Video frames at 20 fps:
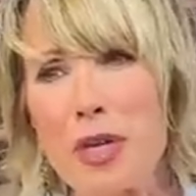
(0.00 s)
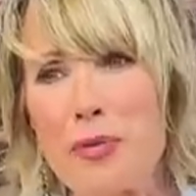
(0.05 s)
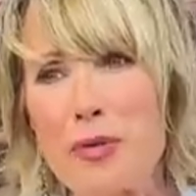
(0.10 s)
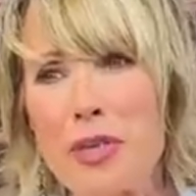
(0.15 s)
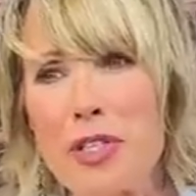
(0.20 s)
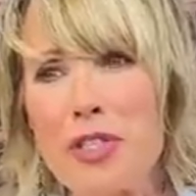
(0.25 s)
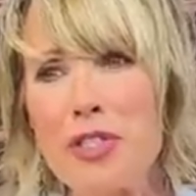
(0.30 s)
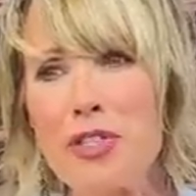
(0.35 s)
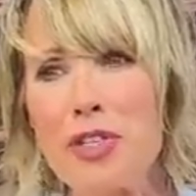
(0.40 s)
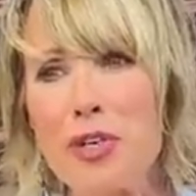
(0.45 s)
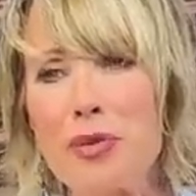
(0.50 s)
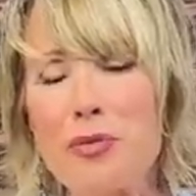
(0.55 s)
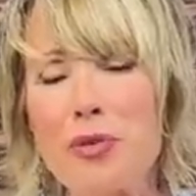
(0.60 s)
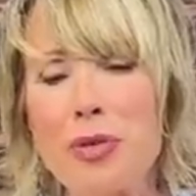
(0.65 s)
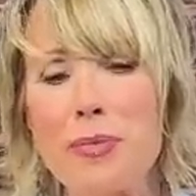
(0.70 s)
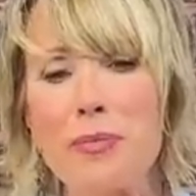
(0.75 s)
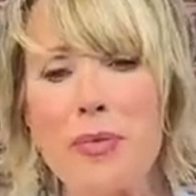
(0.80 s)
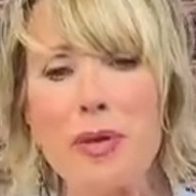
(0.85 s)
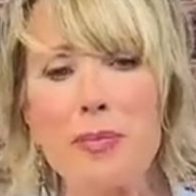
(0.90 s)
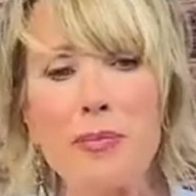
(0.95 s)
I really don't
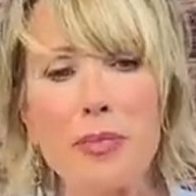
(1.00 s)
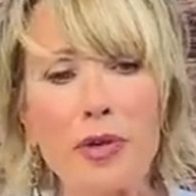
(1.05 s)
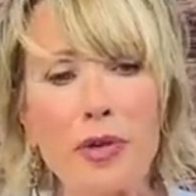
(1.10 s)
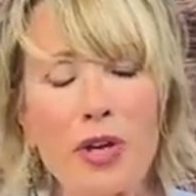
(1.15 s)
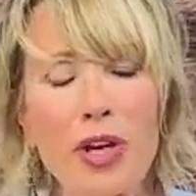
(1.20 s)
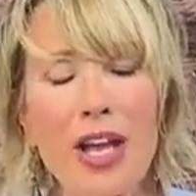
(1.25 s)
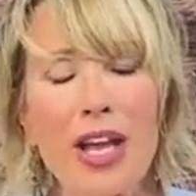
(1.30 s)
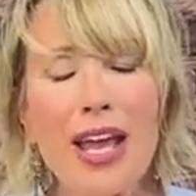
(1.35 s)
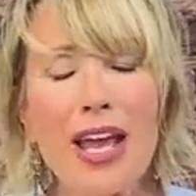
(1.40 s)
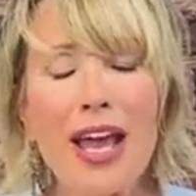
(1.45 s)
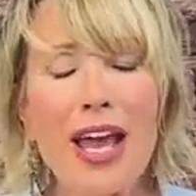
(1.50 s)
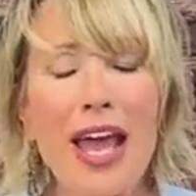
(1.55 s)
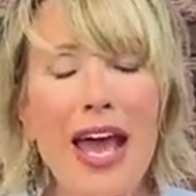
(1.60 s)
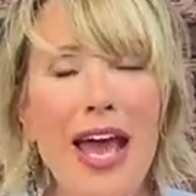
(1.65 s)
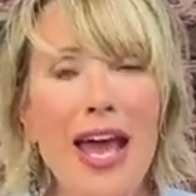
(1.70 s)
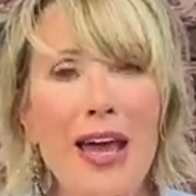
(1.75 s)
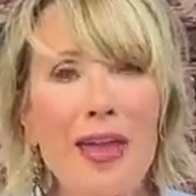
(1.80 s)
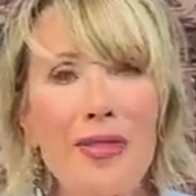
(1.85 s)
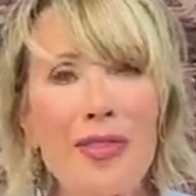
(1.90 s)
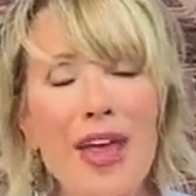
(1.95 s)
remember,
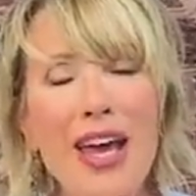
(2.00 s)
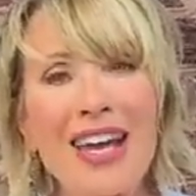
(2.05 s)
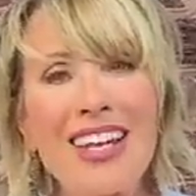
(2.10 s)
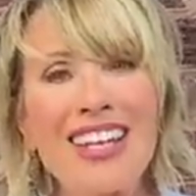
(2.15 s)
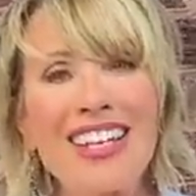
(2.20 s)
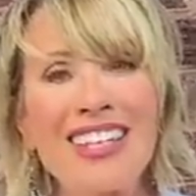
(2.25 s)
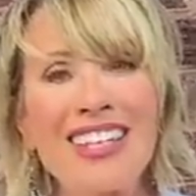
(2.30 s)
and that